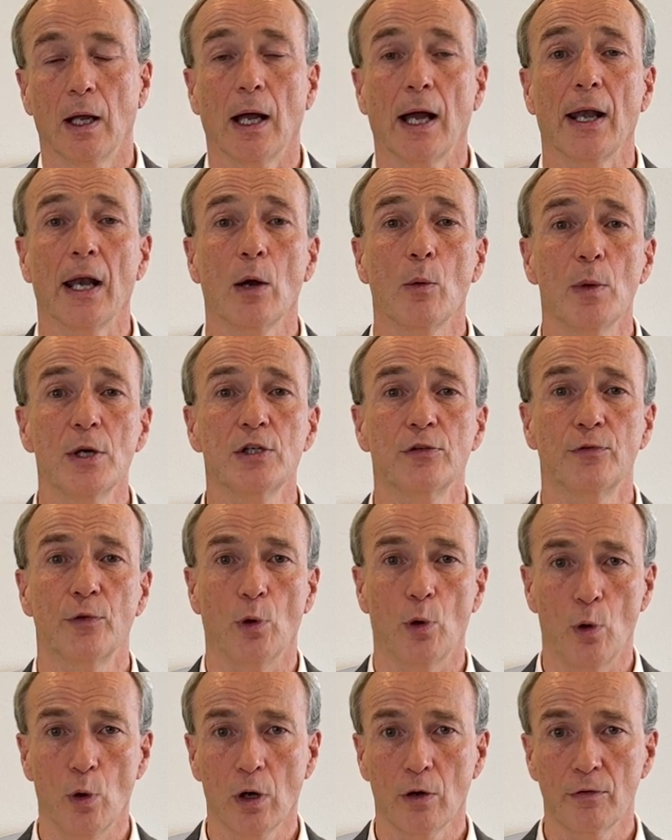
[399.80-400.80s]
And I wish for
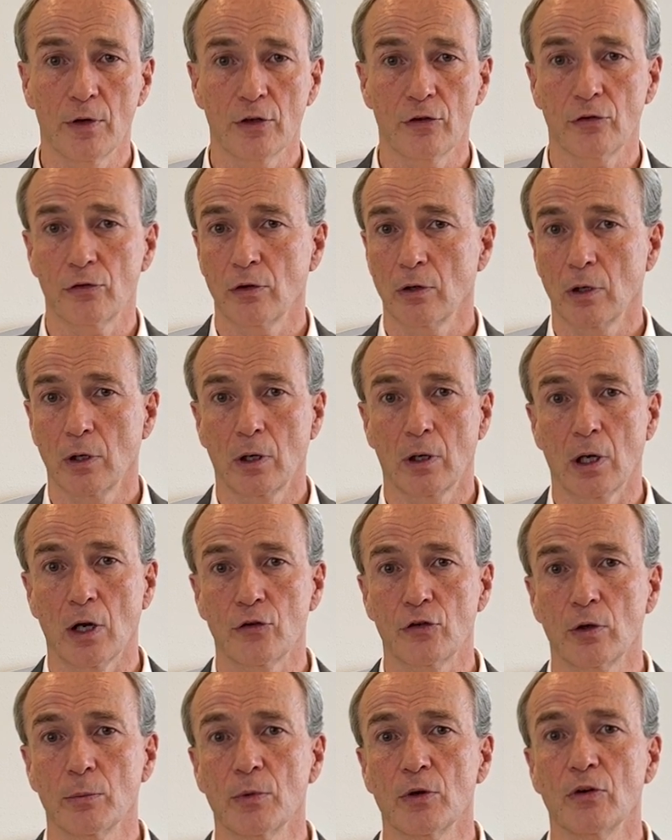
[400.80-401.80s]
all of us,
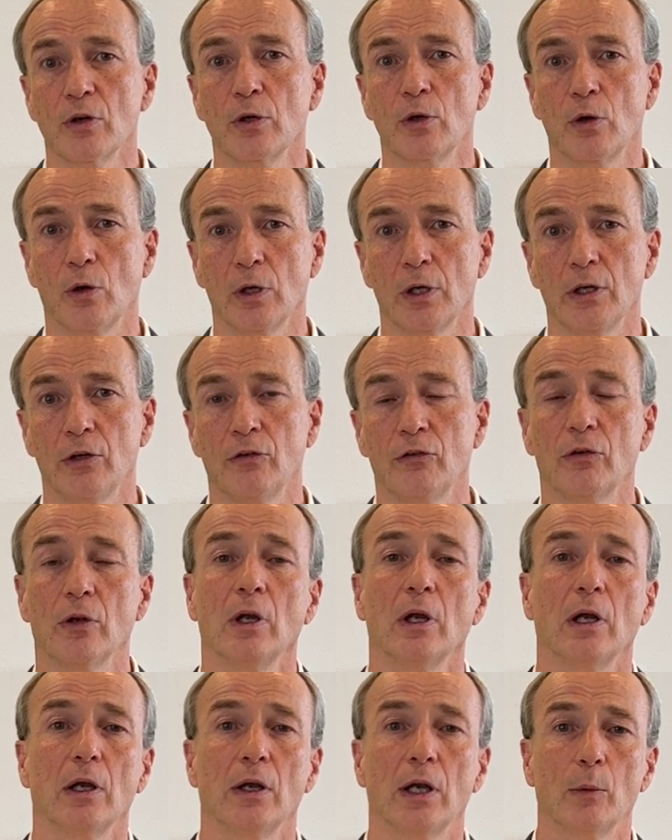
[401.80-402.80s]
customers and colleagues,
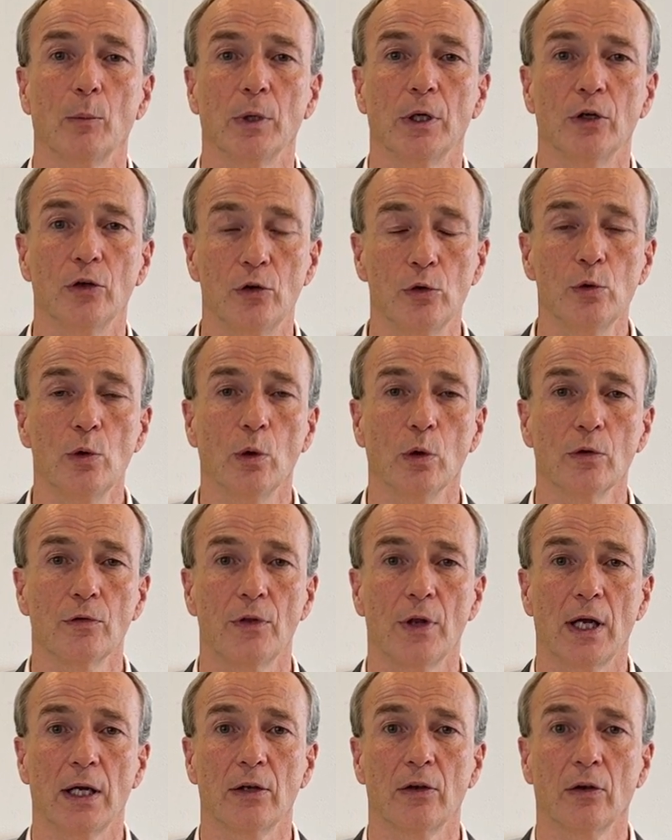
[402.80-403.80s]
that we can do all of
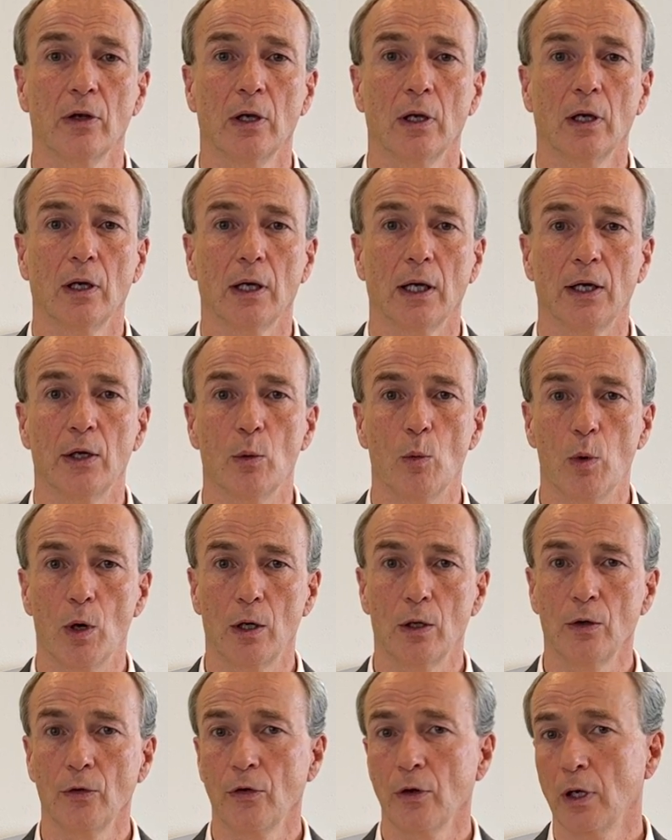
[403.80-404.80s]
that in a
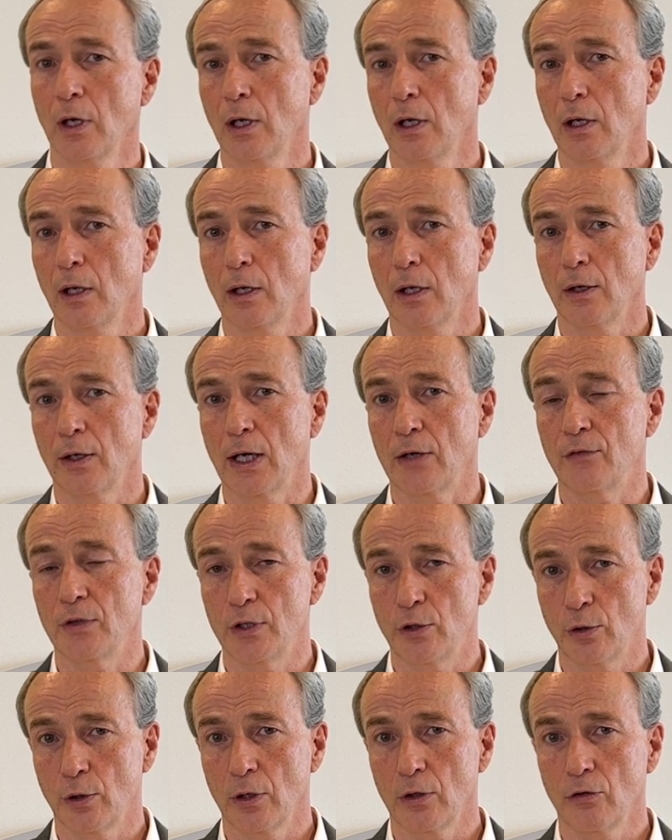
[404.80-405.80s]
world that
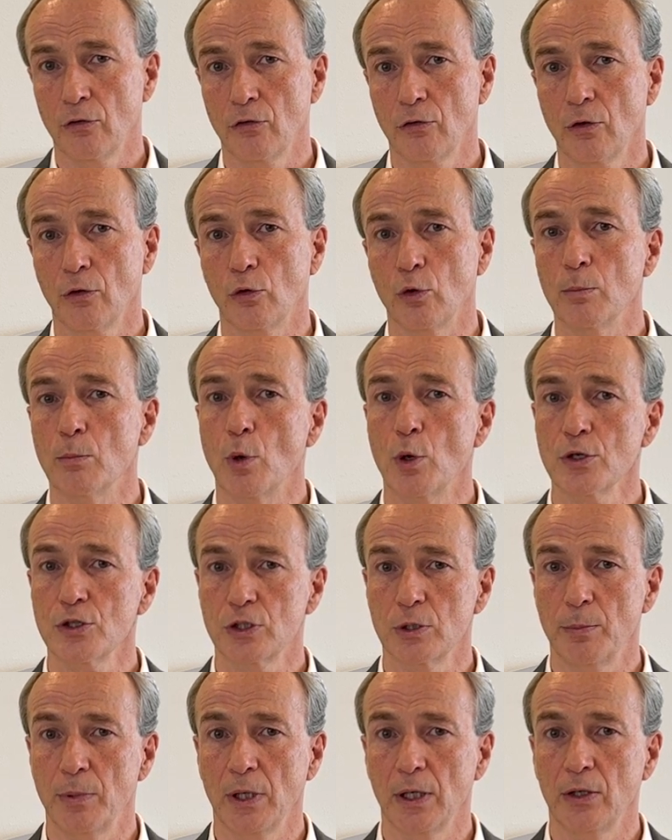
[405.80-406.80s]
returns to more
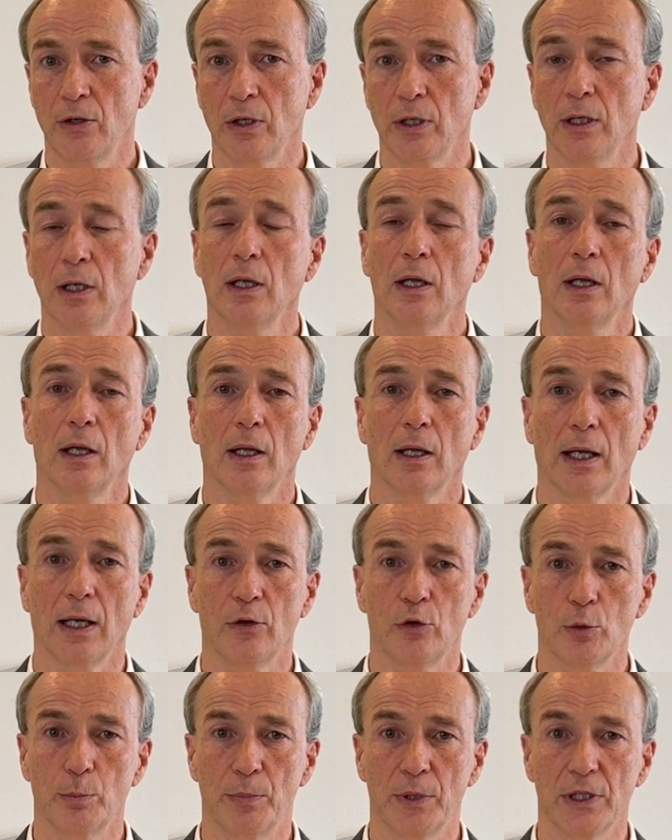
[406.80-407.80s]
stability
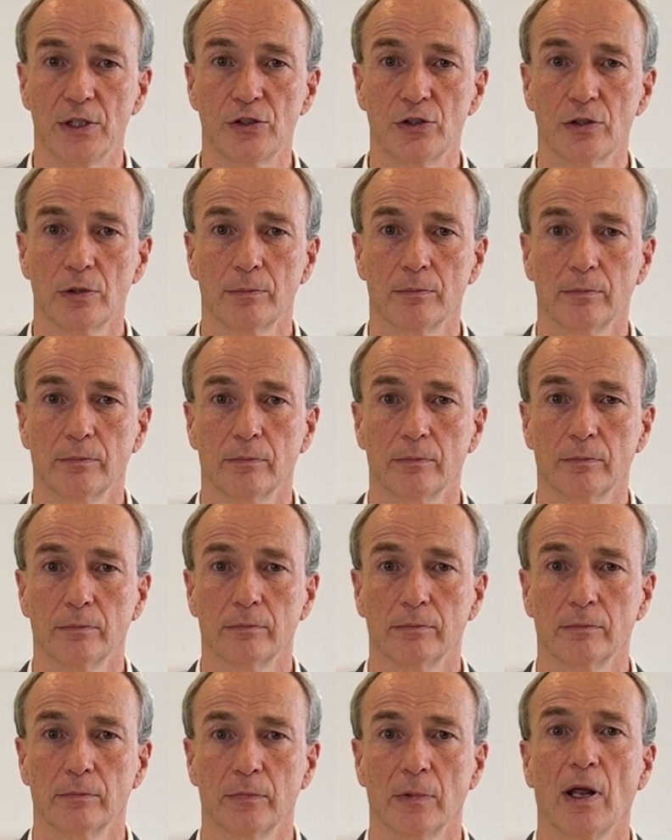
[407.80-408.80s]
and to peace.
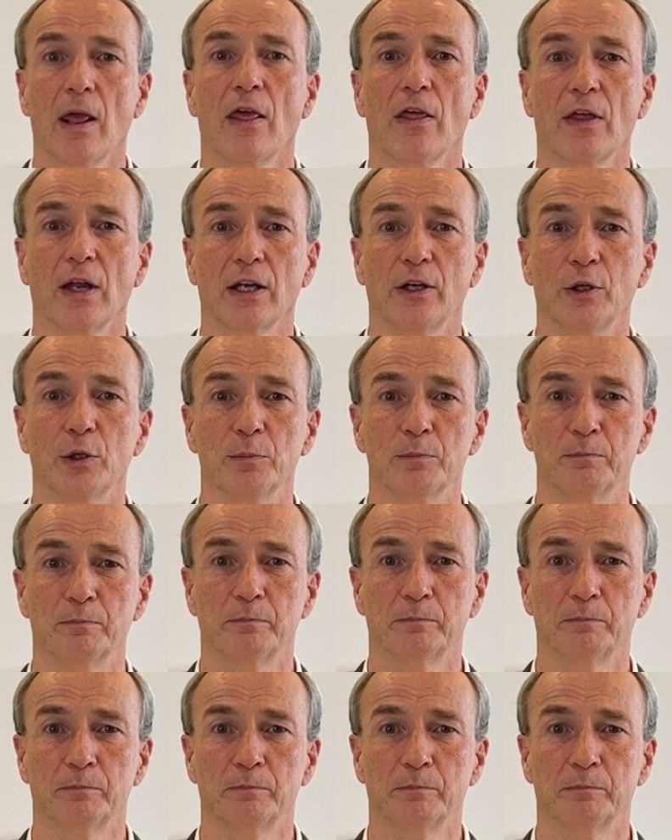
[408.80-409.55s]
Thank you.